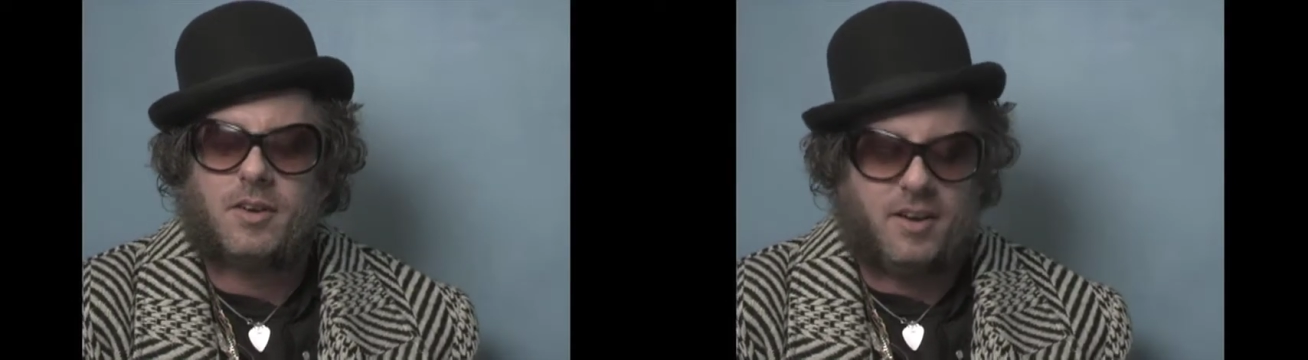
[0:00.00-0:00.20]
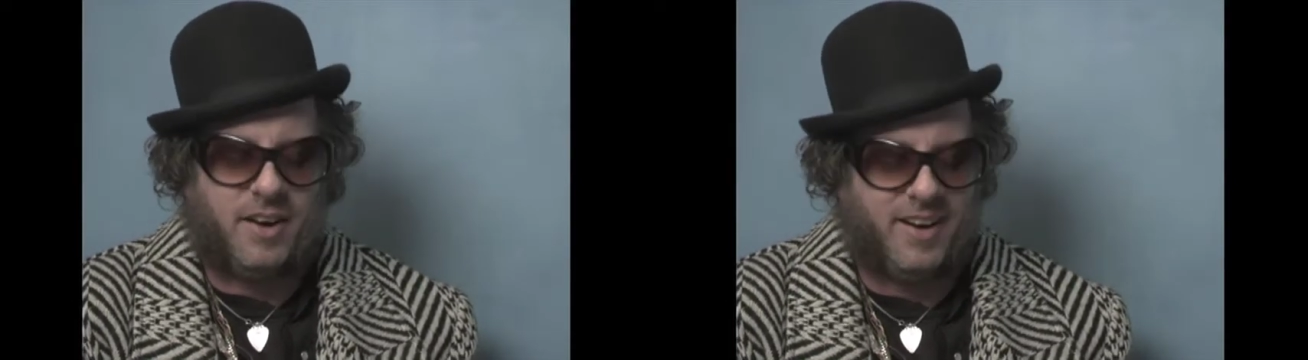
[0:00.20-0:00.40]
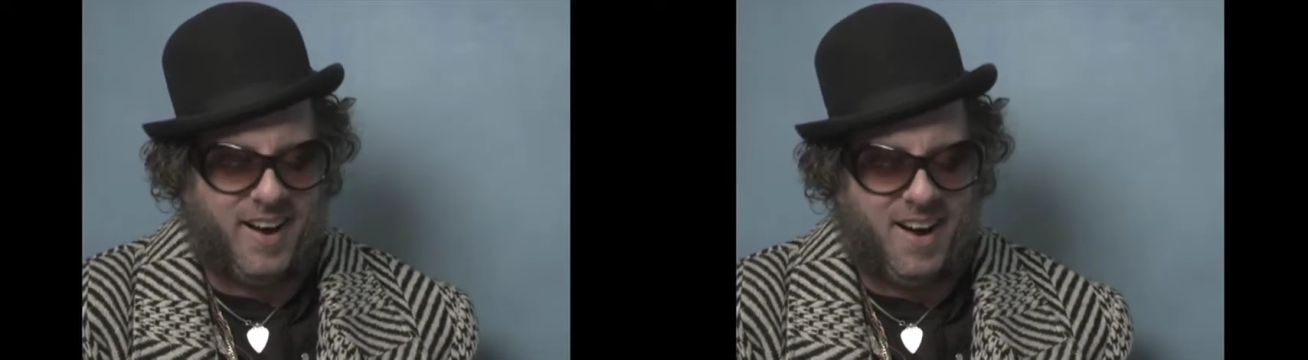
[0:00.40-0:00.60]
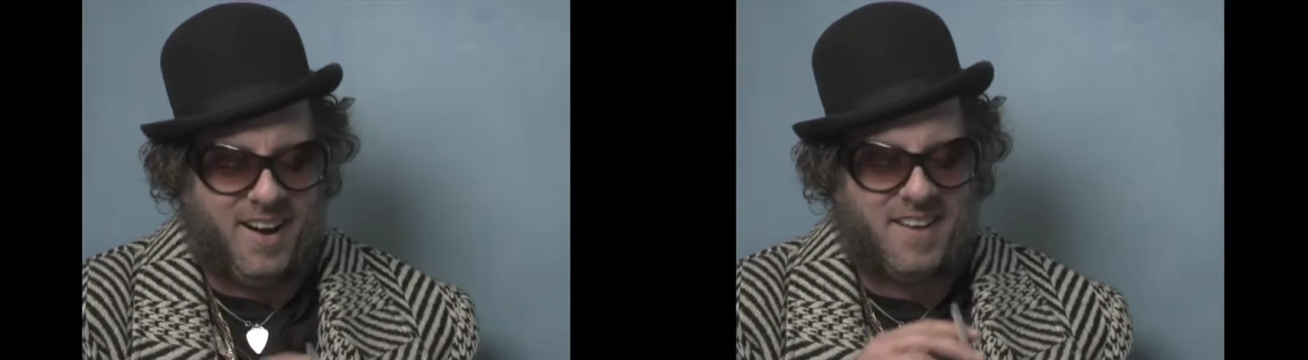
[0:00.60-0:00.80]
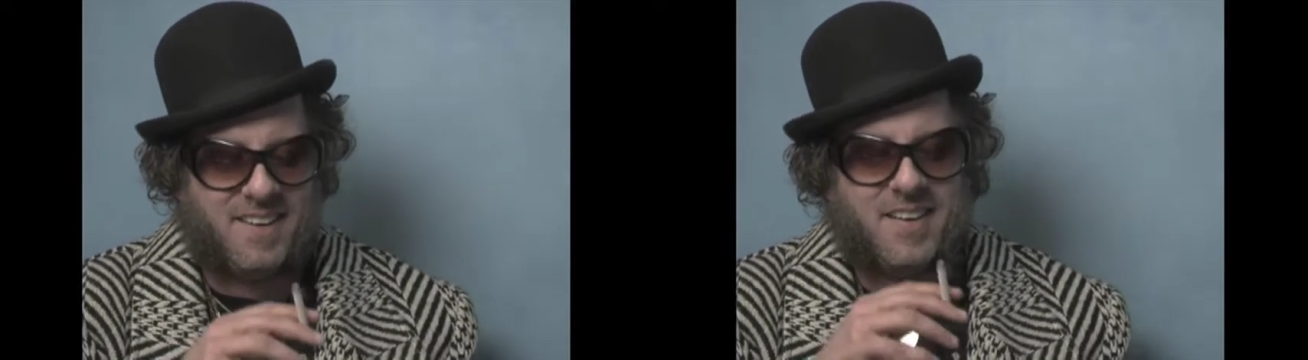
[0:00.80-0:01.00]
Huh
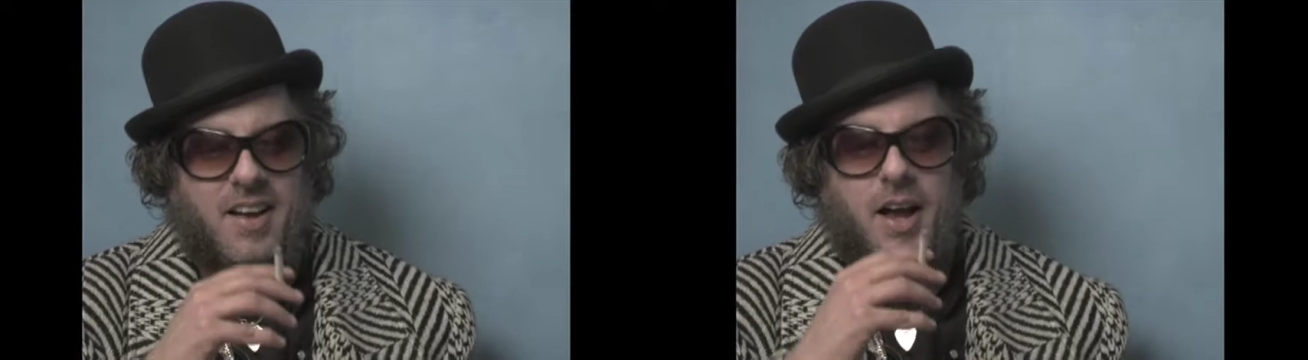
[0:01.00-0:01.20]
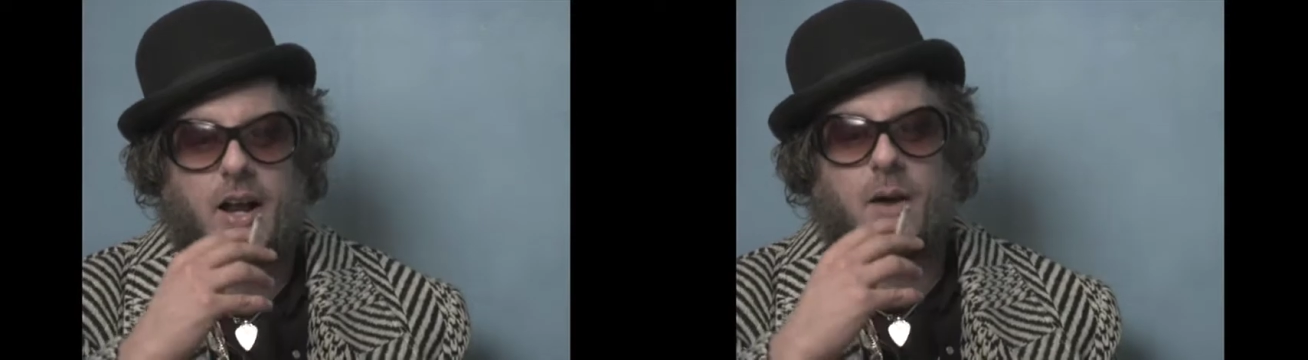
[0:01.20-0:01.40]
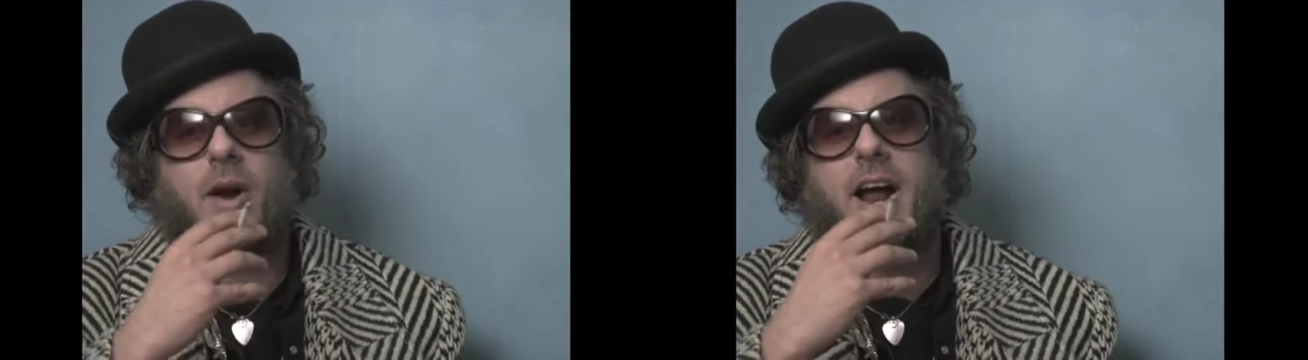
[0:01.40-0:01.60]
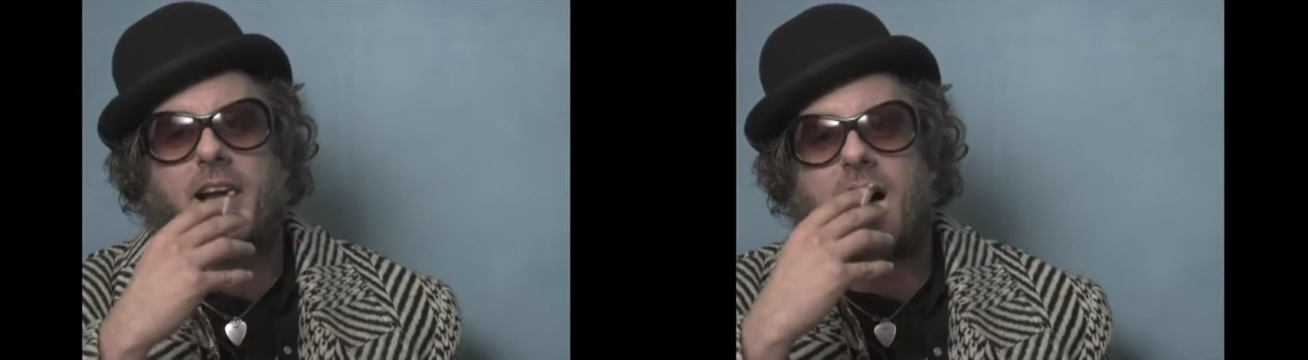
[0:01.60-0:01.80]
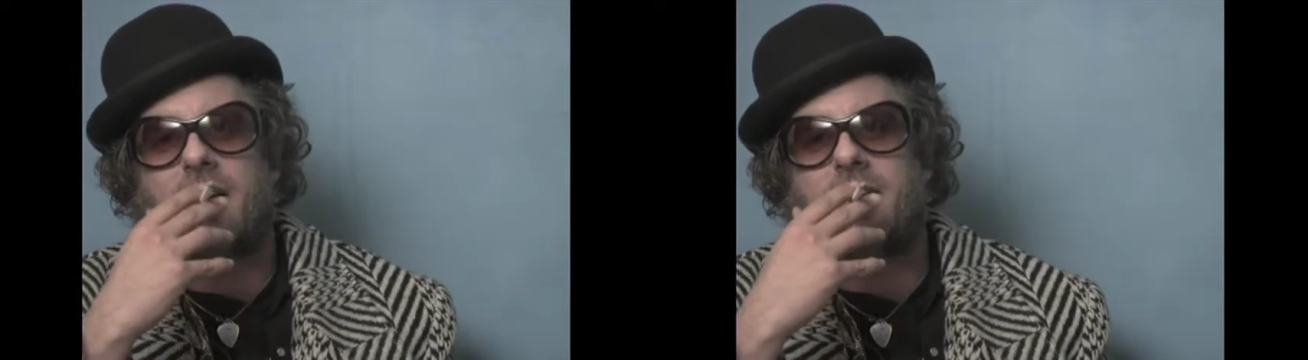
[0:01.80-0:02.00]
and I ran
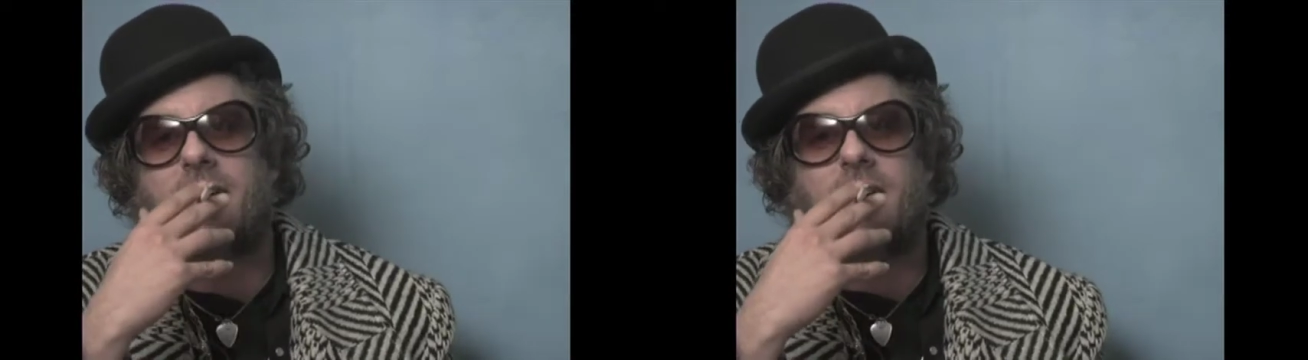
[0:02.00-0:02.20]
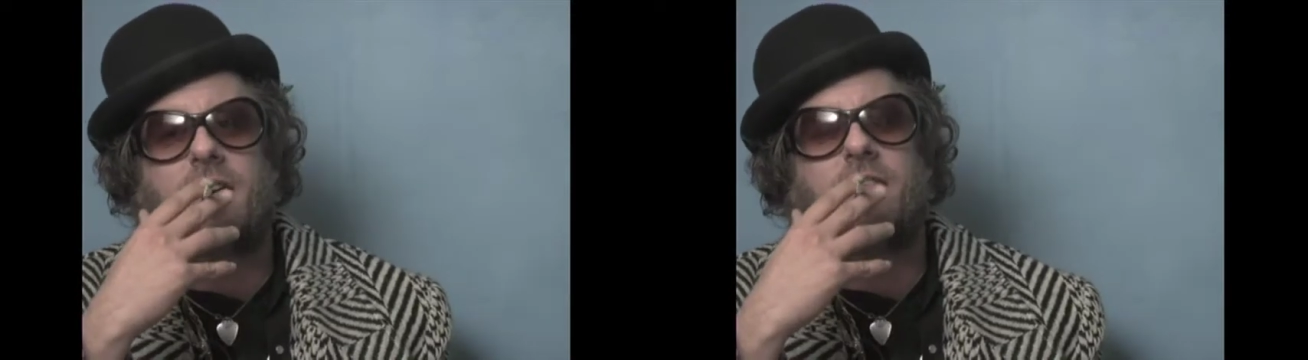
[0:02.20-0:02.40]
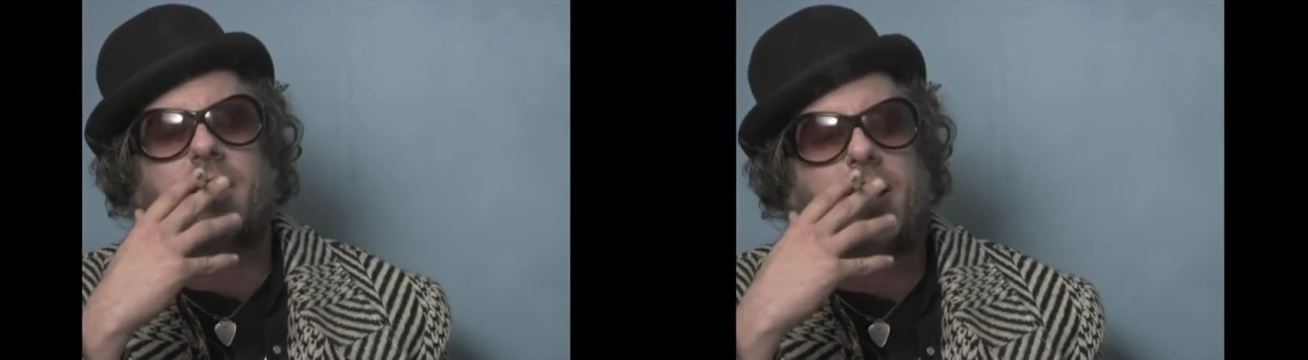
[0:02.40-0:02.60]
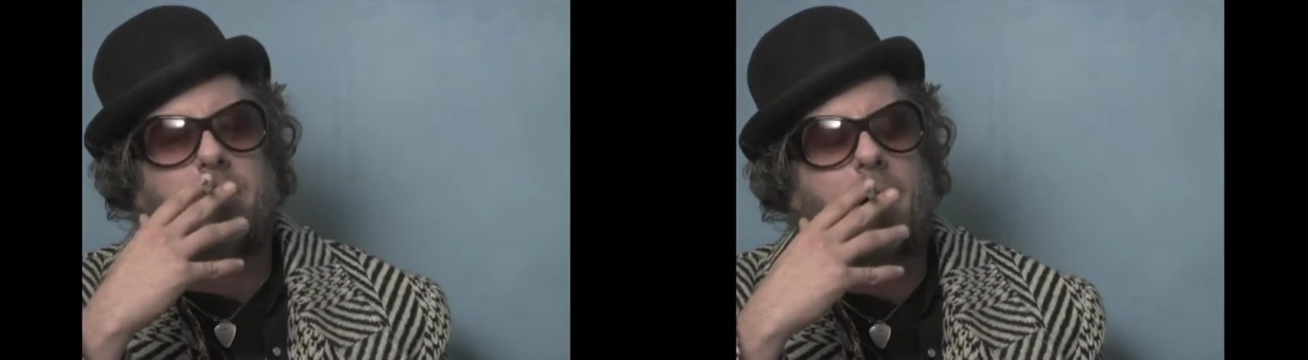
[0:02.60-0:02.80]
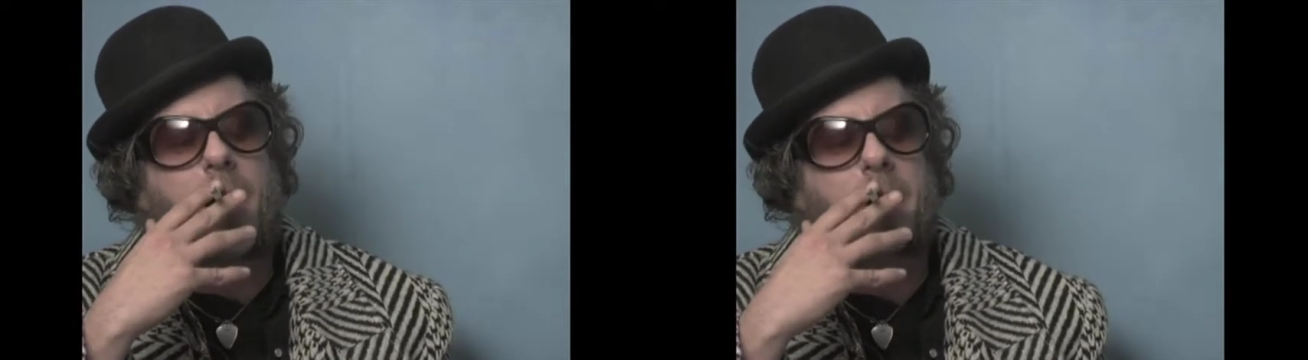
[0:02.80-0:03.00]
out of there and never came
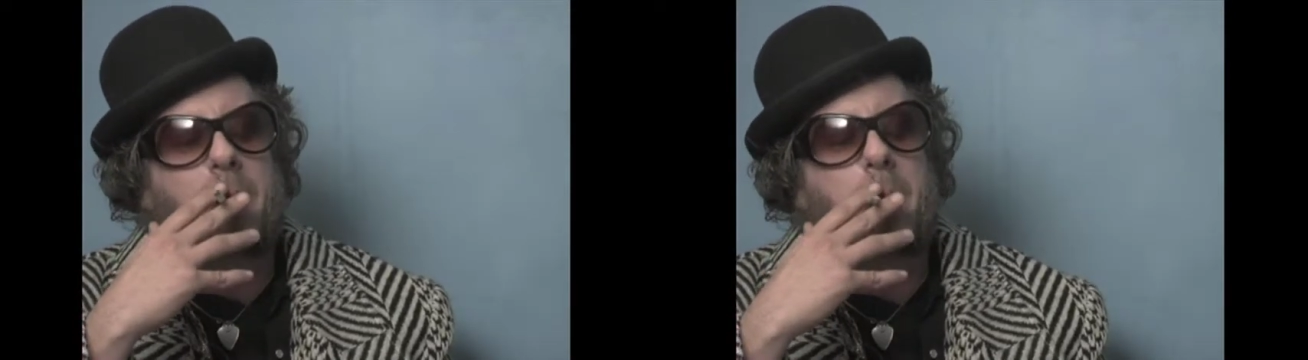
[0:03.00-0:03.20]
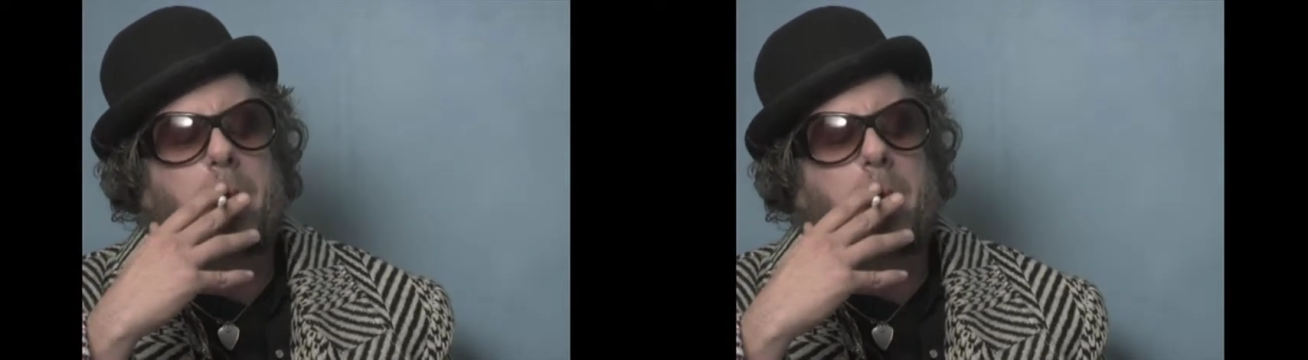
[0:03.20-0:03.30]
back.